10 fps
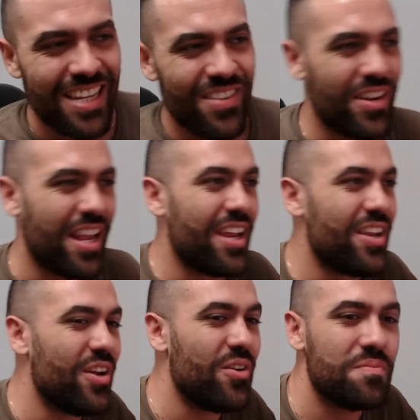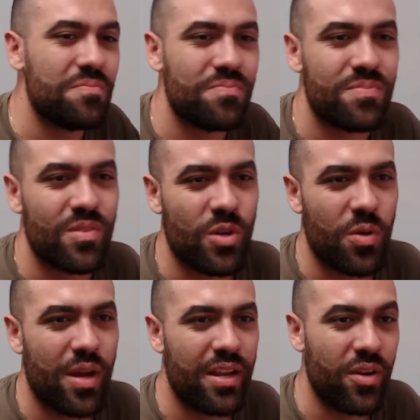But hey, what do
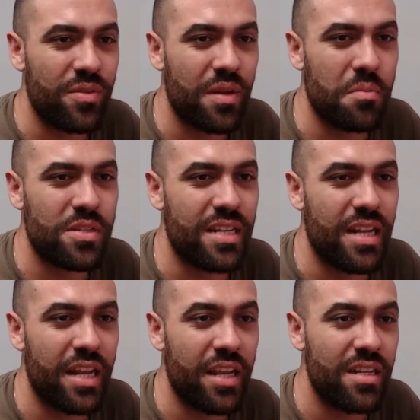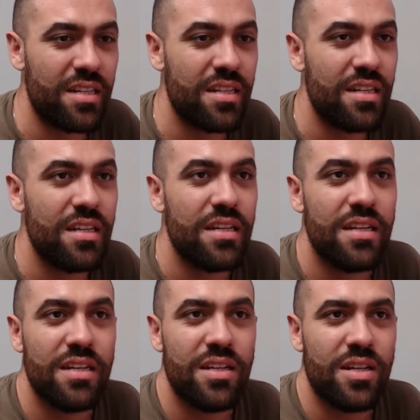I know? I'm just an idiot.
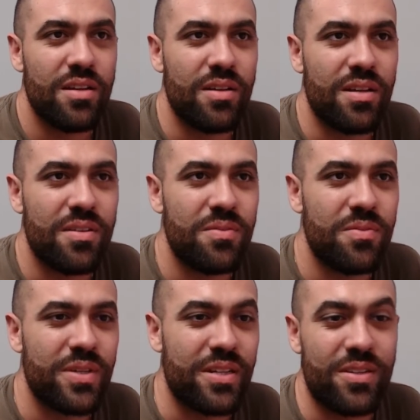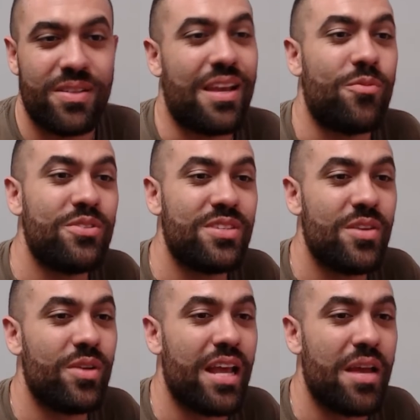But yeah, we'll see
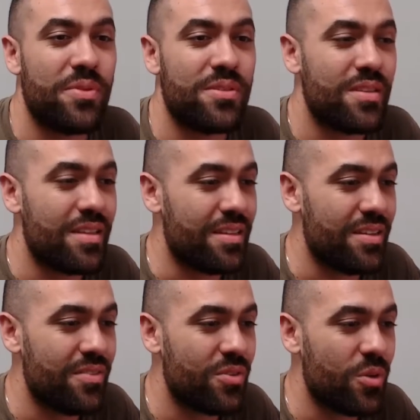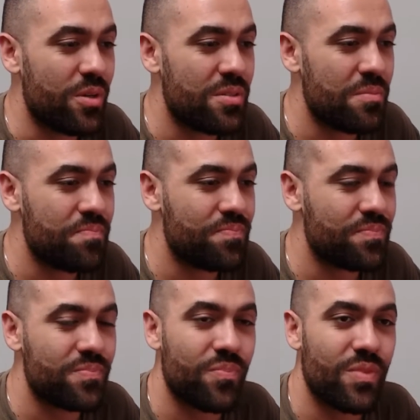what happens, of course.
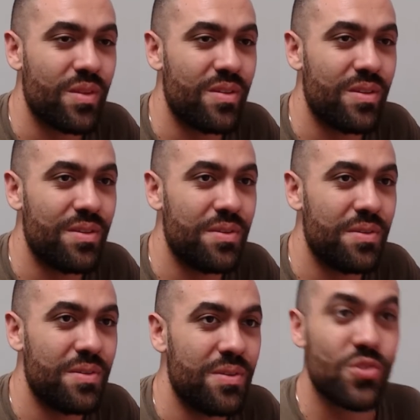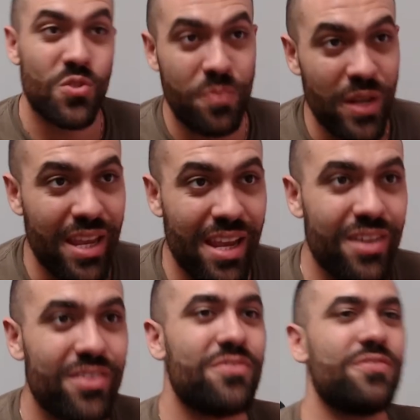Speaking
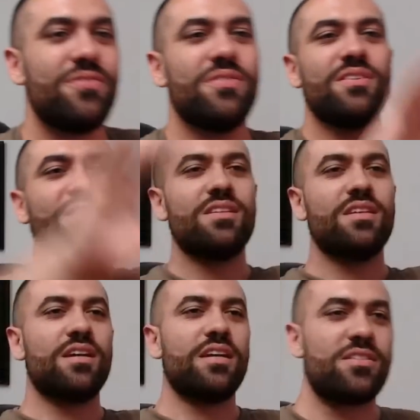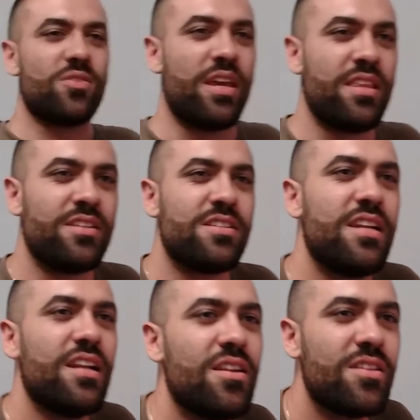of, it's okay, they just
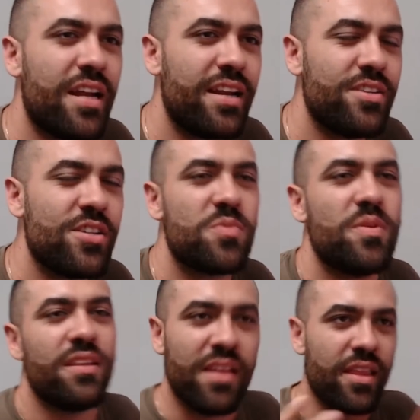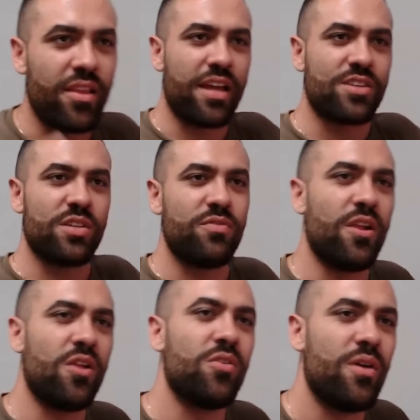need a little tiny adjustment, and then they'll actually
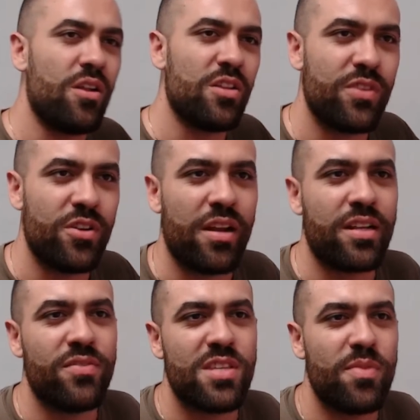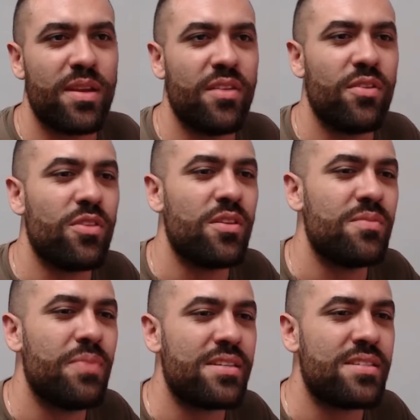follow all of the directives they've been given for the past